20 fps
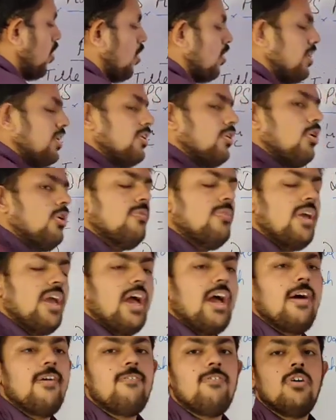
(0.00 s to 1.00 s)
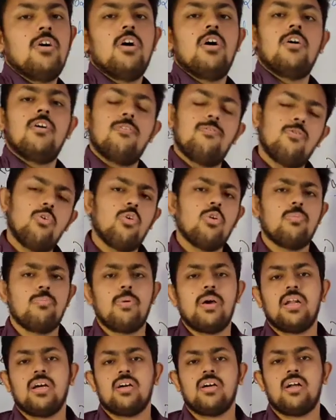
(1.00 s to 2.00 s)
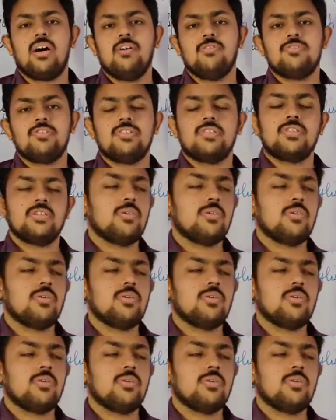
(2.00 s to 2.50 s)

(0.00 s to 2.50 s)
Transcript: all in all we have 4 paragraphs.